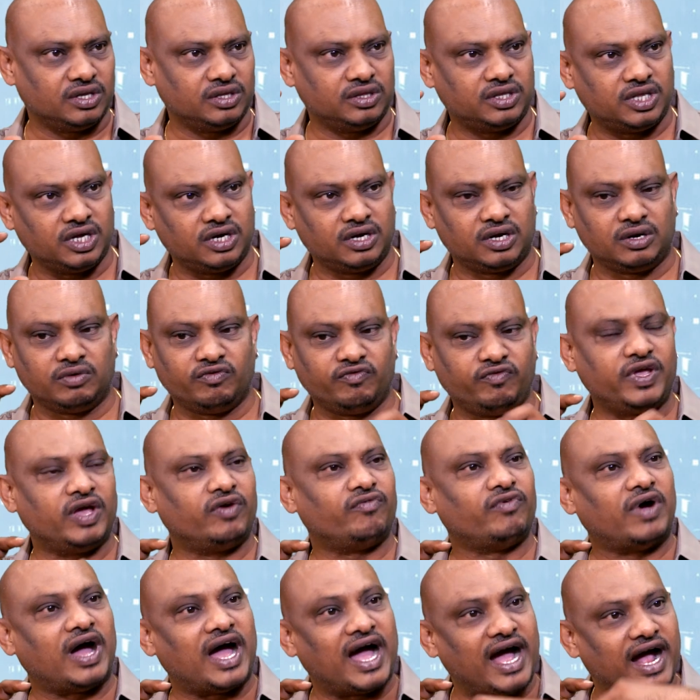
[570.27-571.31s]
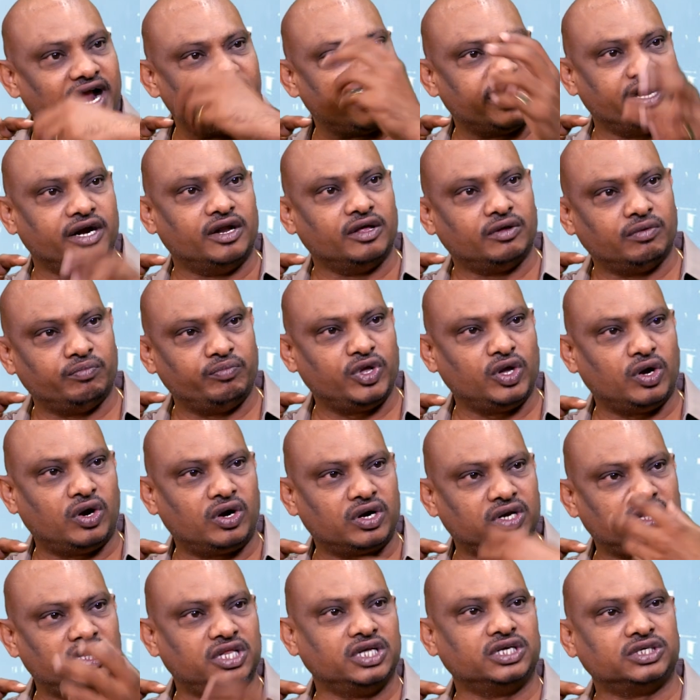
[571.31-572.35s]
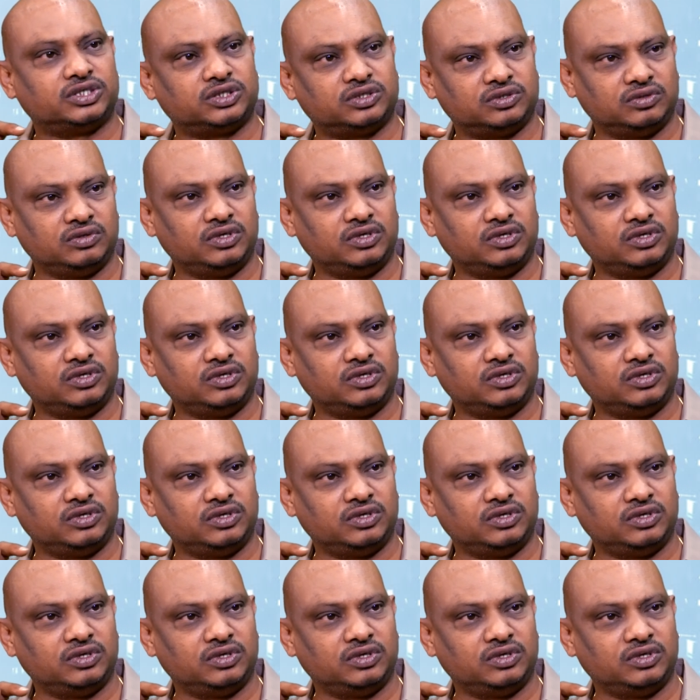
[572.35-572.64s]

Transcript: Then we have added beyond this,